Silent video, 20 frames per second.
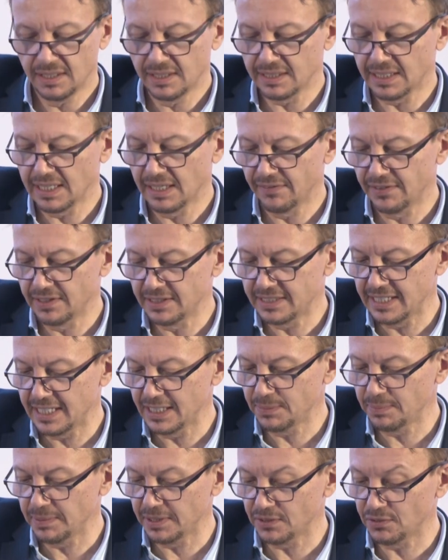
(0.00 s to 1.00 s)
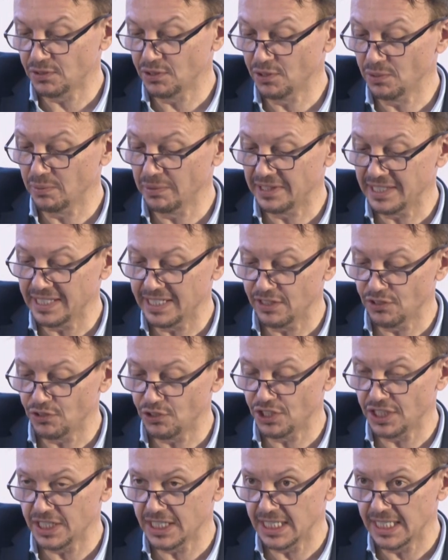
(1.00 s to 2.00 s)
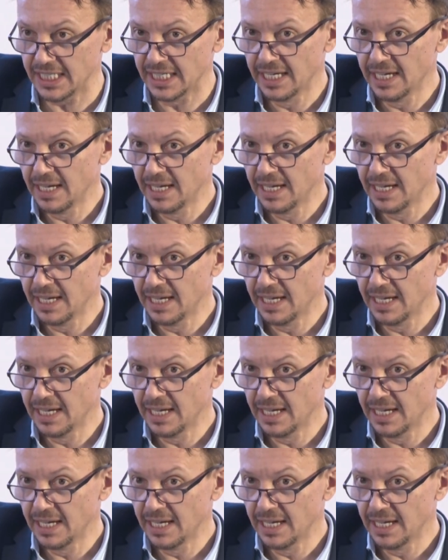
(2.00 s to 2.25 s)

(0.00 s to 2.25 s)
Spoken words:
governance aspects to do with ESG,